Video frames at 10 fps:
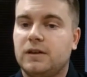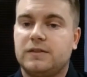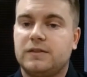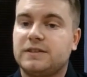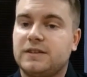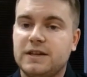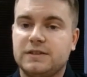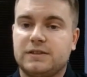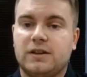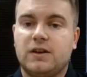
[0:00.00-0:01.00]
The
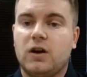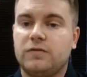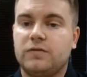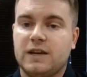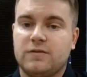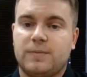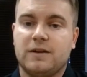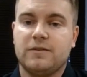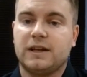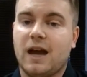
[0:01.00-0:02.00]
science of flavour
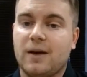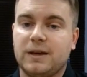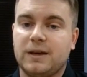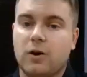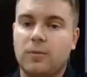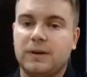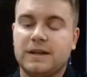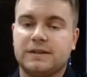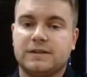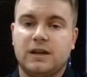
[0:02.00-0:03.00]
pairing can be
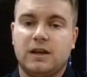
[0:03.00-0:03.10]
complex,